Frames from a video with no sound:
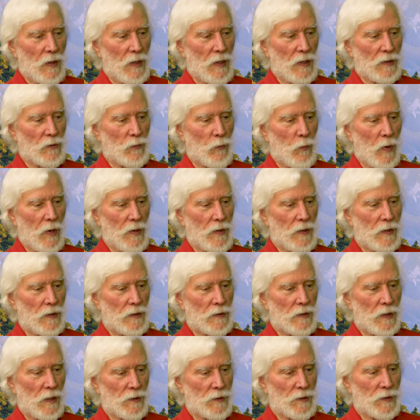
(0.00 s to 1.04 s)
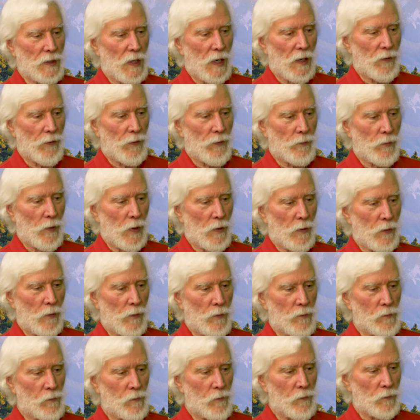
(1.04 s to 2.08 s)
it's one that does not
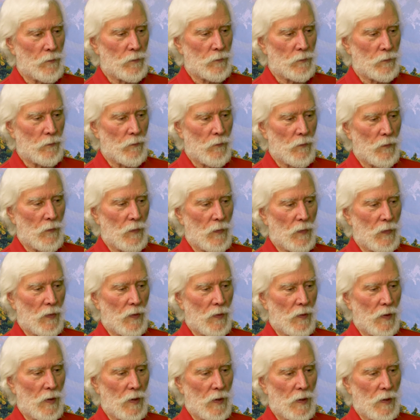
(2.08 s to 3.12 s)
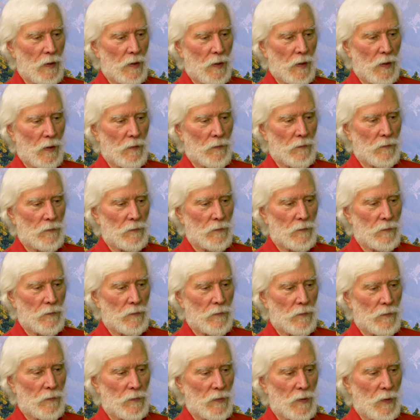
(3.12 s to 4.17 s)
throw the uh, you
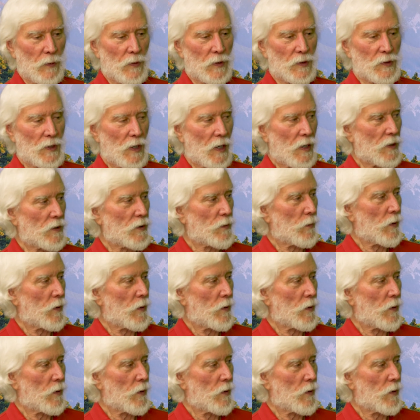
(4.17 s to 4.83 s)
know the science